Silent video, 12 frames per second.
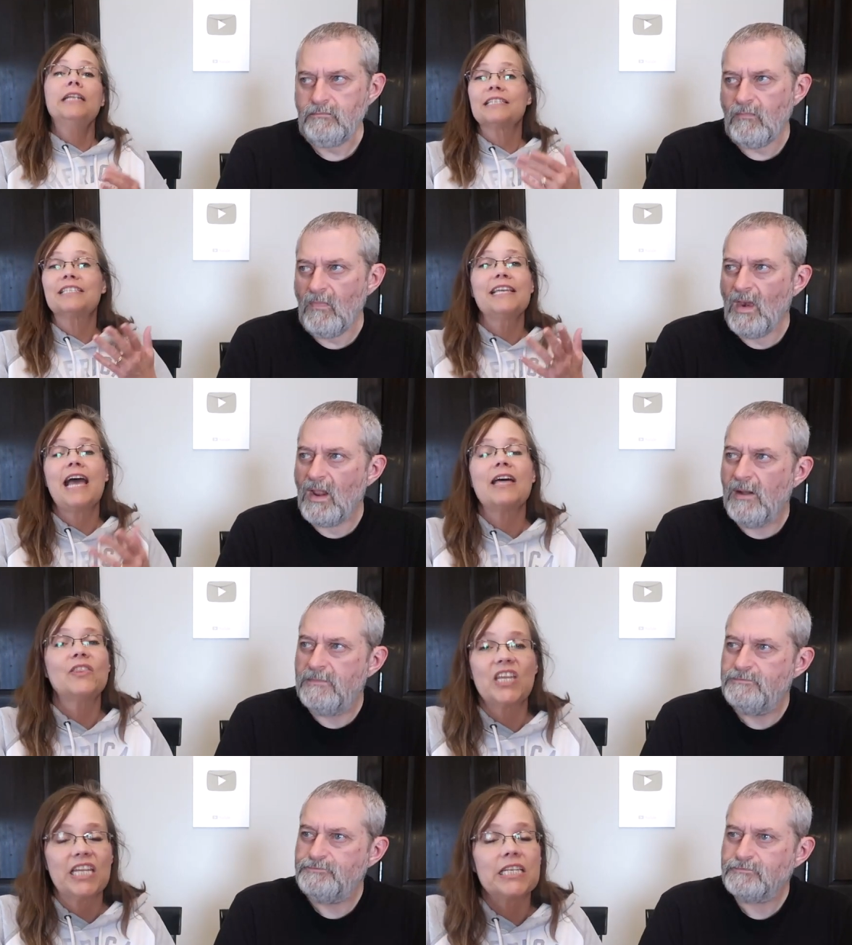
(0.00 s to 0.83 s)
Speaker 1: no, see,
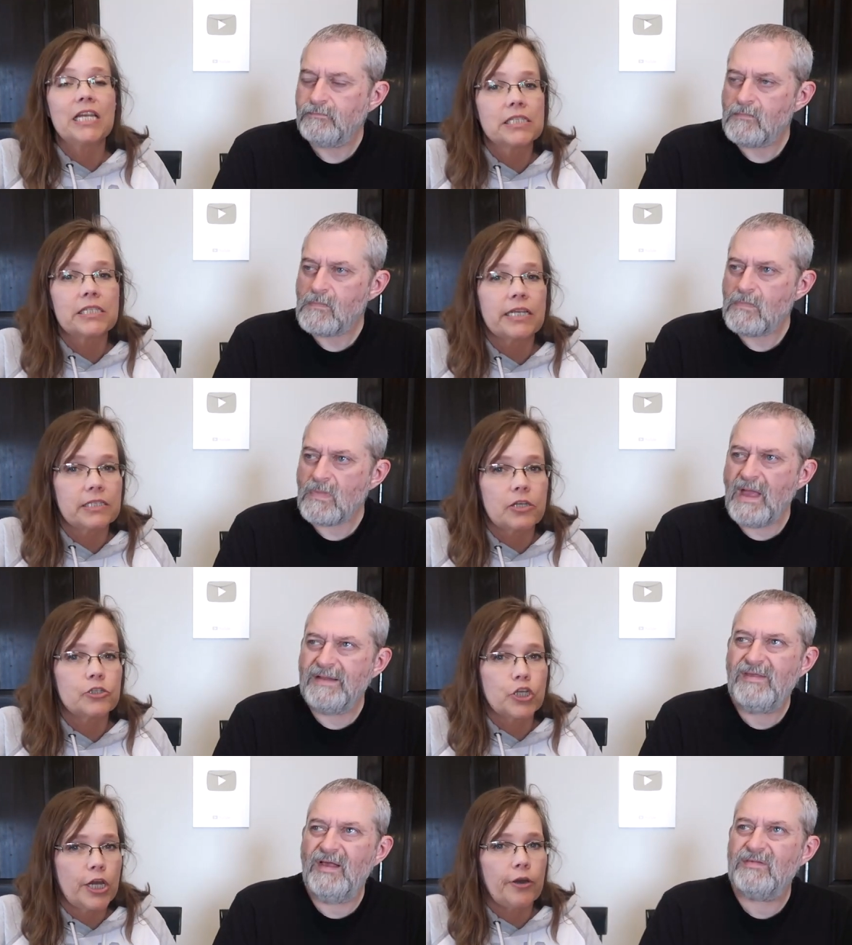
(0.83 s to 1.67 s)
I think it does taste
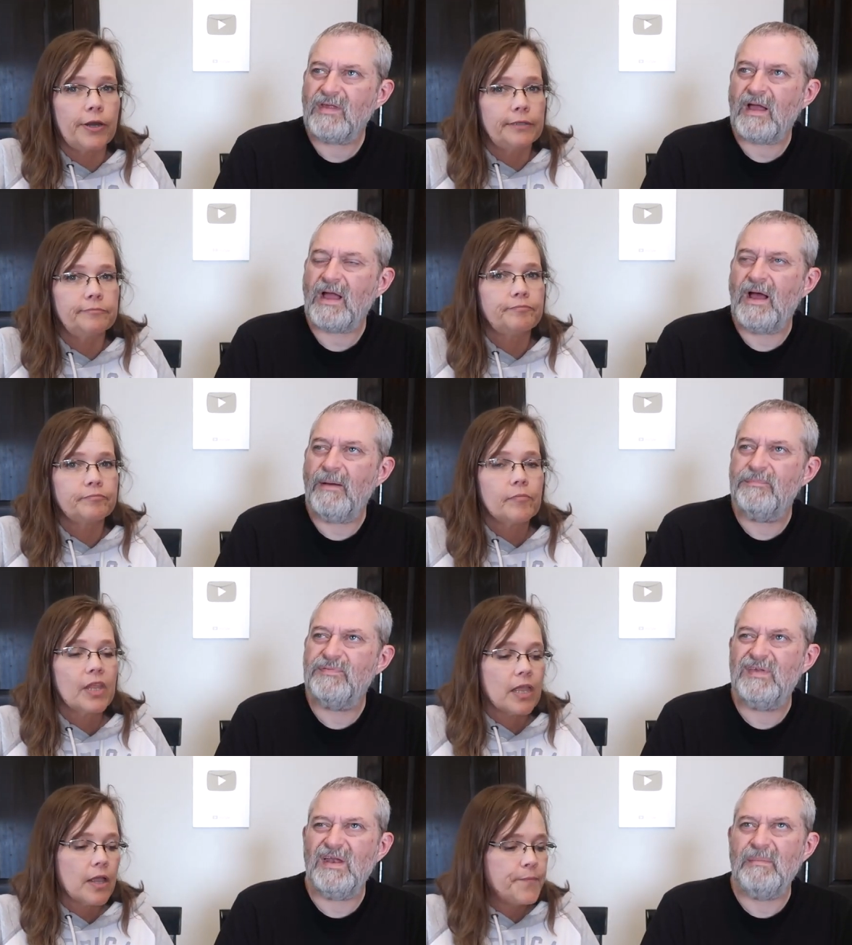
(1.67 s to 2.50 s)
like it cherry. It tastes
Speaker 2: like
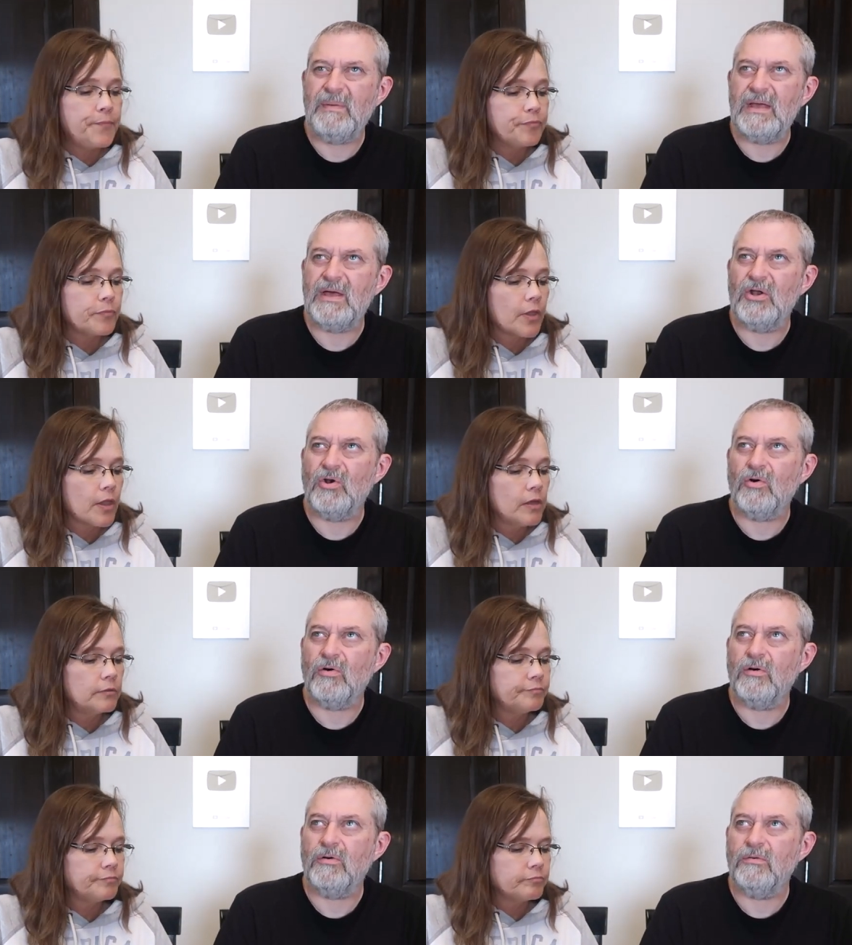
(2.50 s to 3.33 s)
a cinnamon
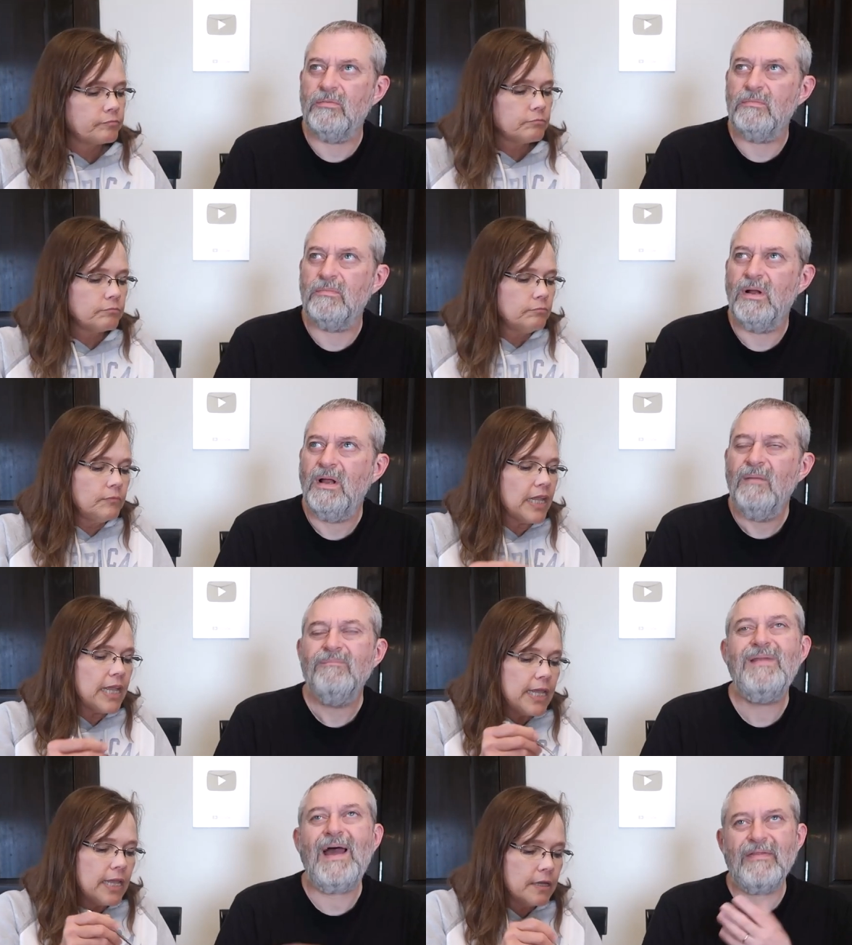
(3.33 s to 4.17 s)
or.
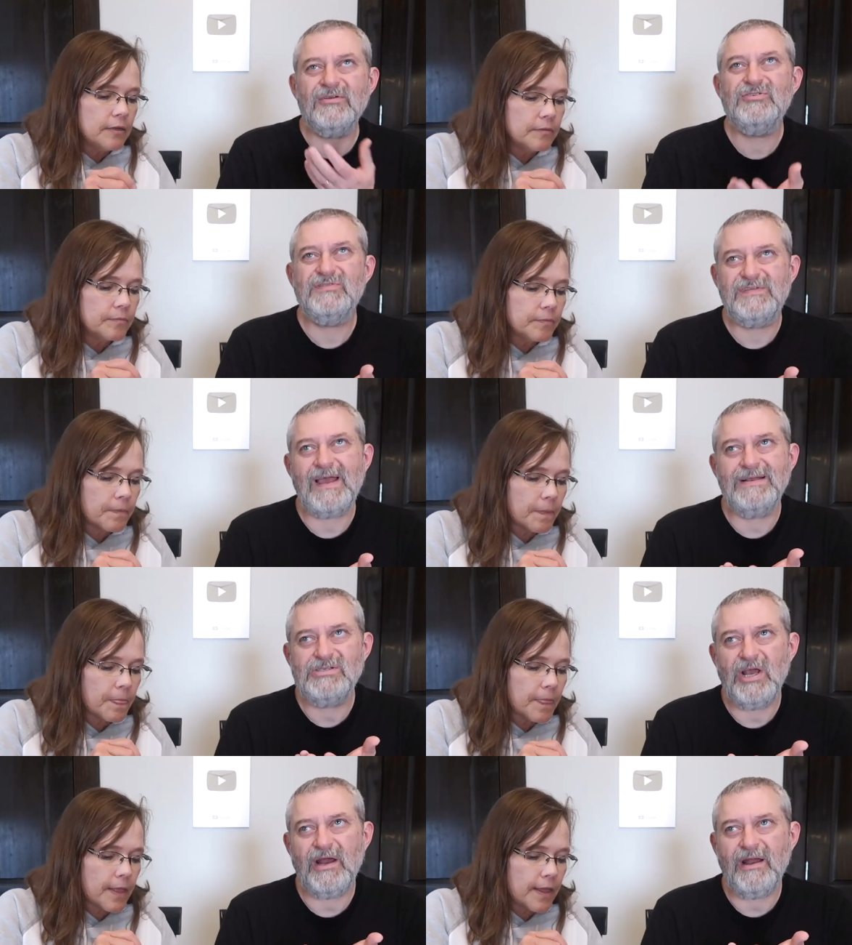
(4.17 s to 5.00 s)
Now that you say
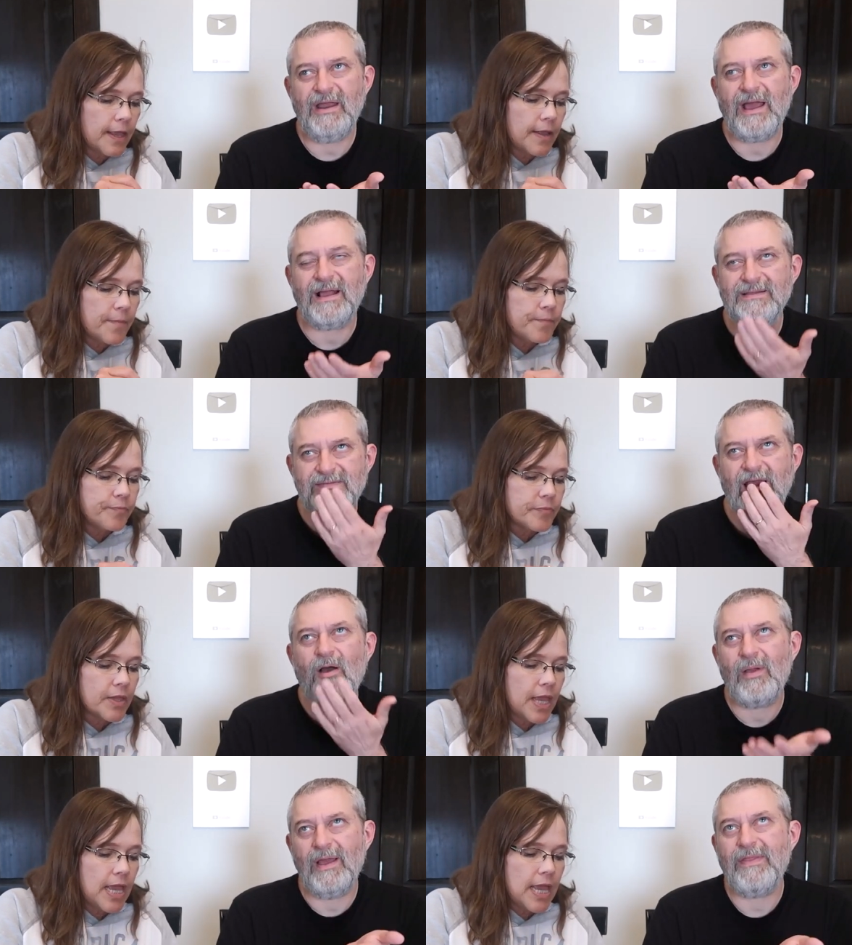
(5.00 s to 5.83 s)
cherry, I can say
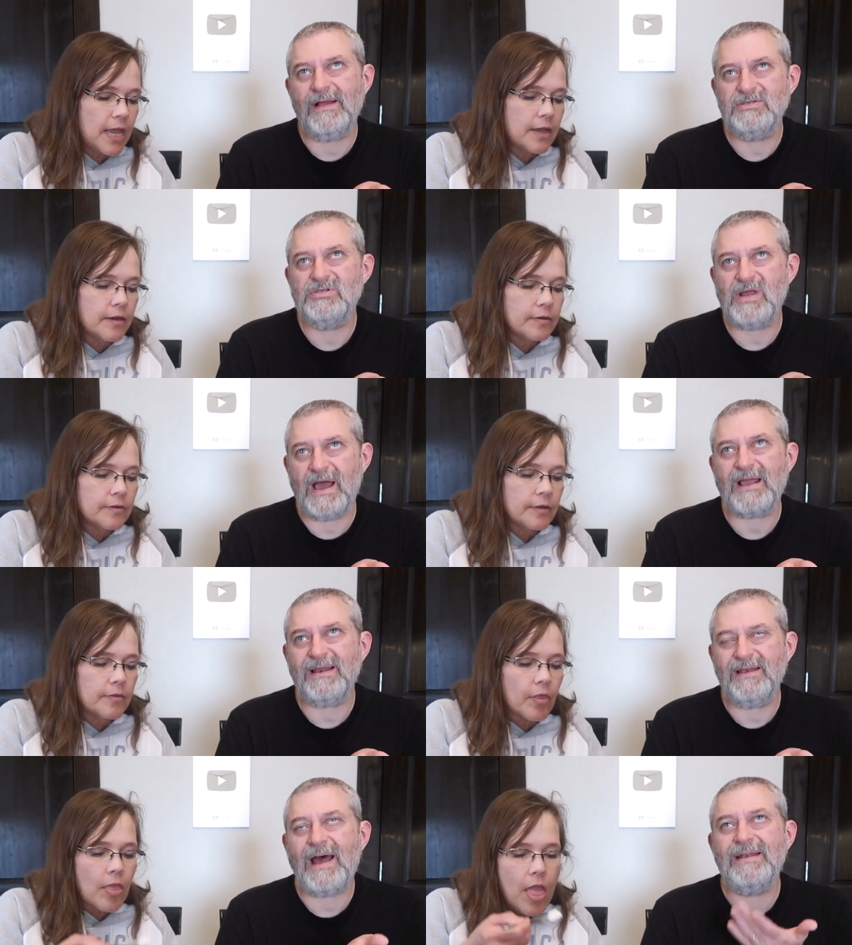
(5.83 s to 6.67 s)
okay, that's I
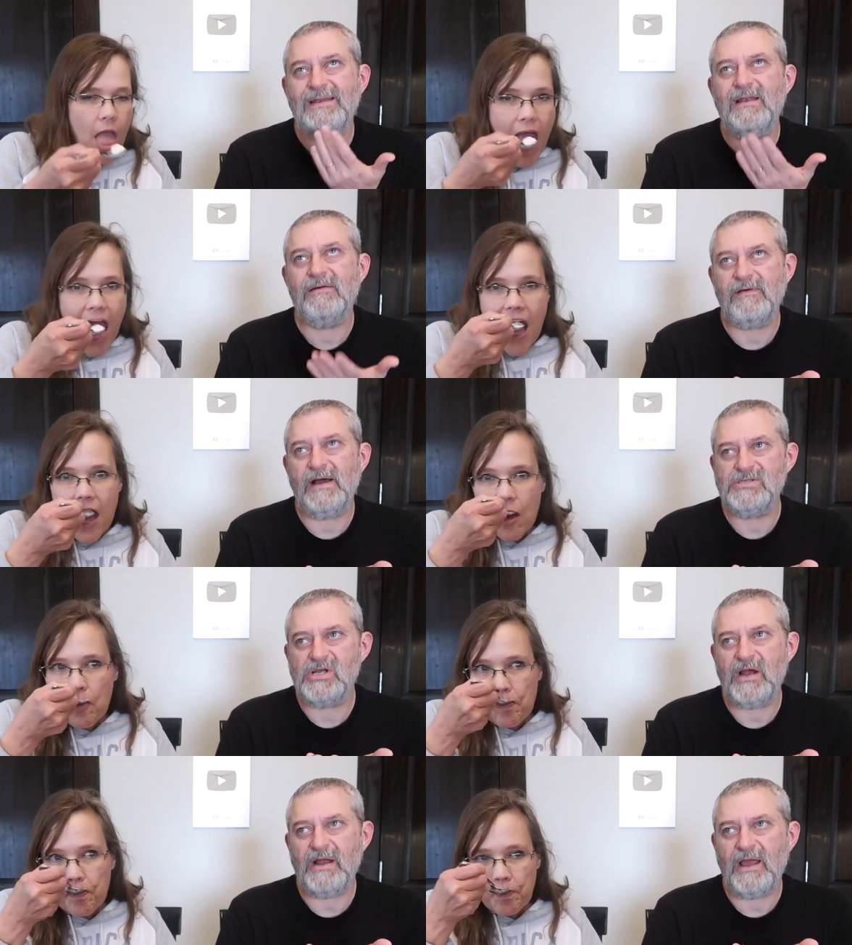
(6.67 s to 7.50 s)
can identify
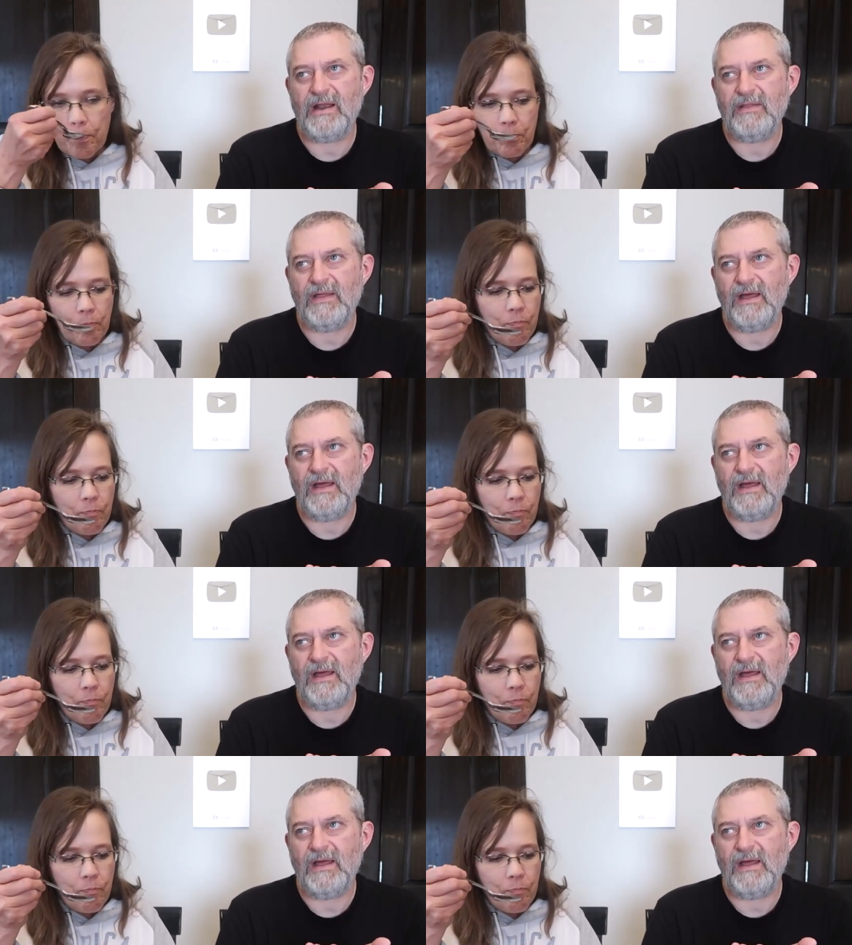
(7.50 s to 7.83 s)
cherry out of